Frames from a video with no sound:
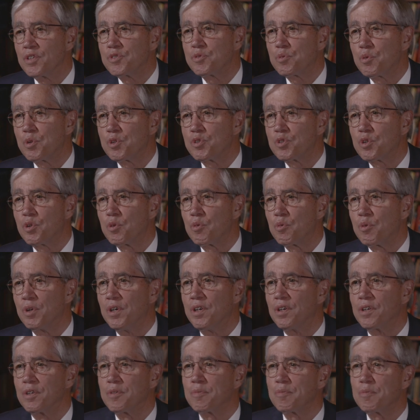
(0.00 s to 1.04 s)
illustrious
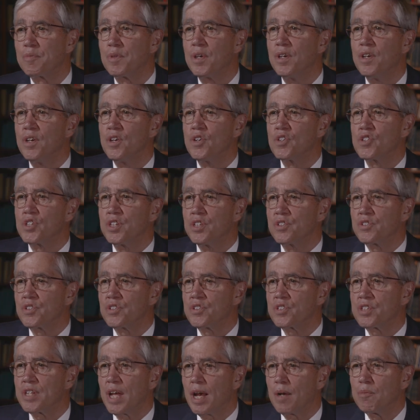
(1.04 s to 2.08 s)
career, she
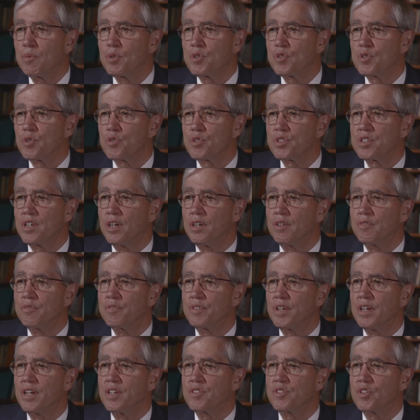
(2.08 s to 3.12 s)
has established
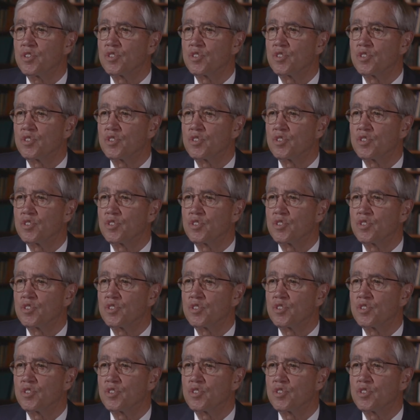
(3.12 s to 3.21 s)
herself